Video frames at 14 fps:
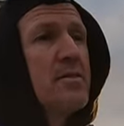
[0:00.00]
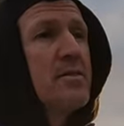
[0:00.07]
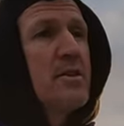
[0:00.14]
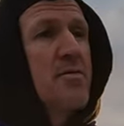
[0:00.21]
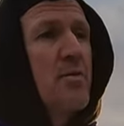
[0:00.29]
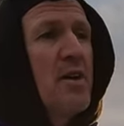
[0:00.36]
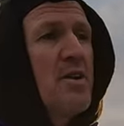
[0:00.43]

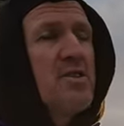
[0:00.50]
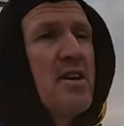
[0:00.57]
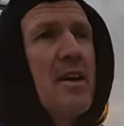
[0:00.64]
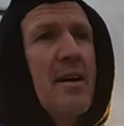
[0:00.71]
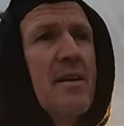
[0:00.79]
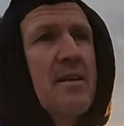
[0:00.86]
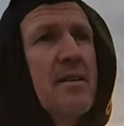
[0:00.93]
Just reach
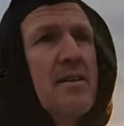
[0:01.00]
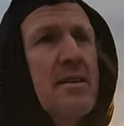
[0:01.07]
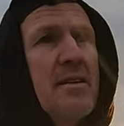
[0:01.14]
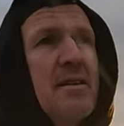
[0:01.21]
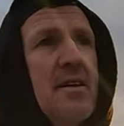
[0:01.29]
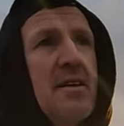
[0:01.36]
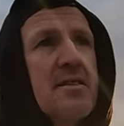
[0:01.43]
out.
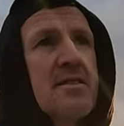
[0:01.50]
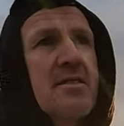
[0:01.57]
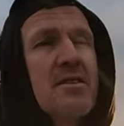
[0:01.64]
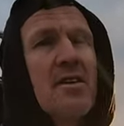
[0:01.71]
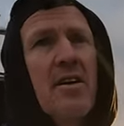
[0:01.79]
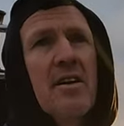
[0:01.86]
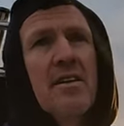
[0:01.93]

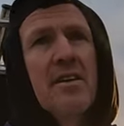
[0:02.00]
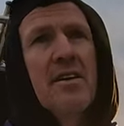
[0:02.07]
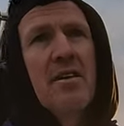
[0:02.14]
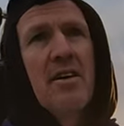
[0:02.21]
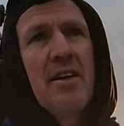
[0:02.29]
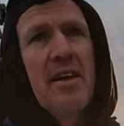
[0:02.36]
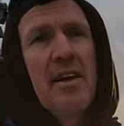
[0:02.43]
You're
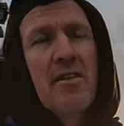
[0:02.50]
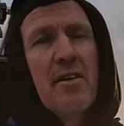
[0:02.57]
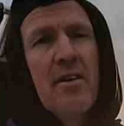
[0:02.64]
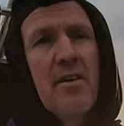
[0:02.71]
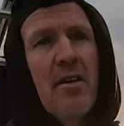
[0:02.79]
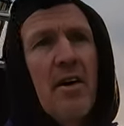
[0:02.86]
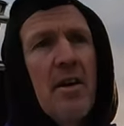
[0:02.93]
not here
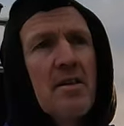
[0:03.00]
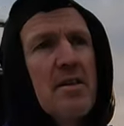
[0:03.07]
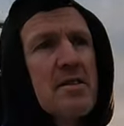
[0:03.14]
on your own.